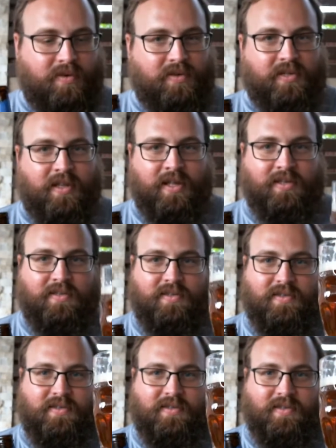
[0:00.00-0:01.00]
So
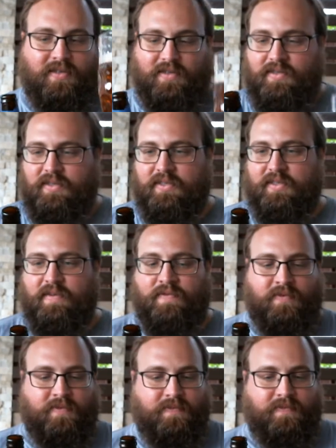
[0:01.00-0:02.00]
that's the
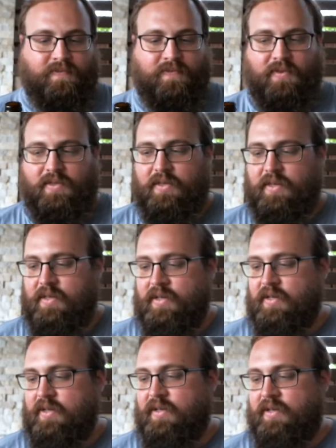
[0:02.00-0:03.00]
7.
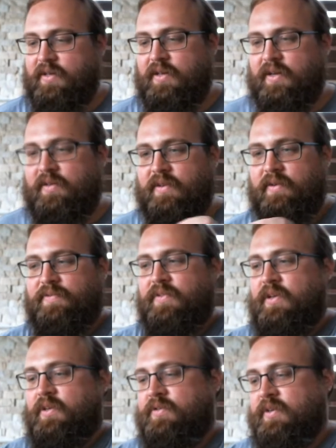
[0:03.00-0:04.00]
Okay, now for
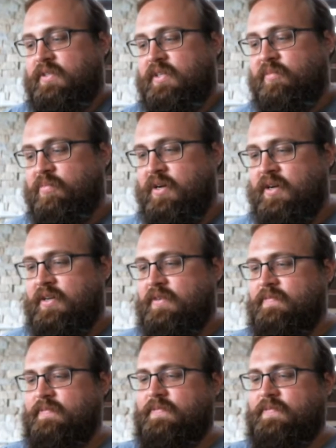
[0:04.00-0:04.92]
the interesting part.